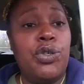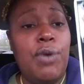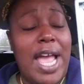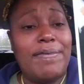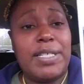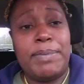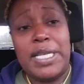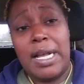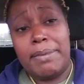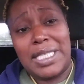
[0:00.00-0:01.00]
you have to
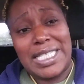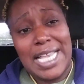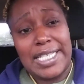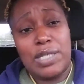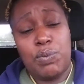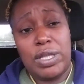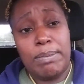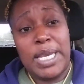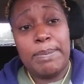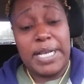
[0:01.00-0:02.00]
be obsessed with
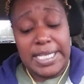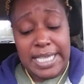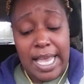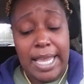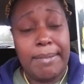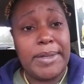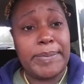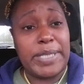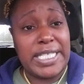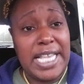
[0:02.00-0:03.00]
me because I am
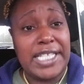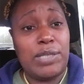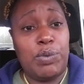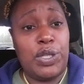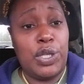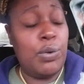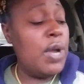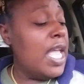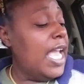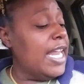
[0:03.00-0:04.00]
obsessed with you.
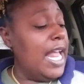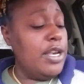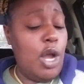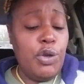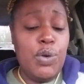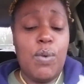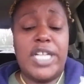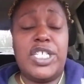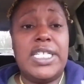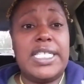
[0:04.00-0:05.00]
And I know you are
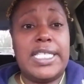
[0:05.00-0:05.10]
watching this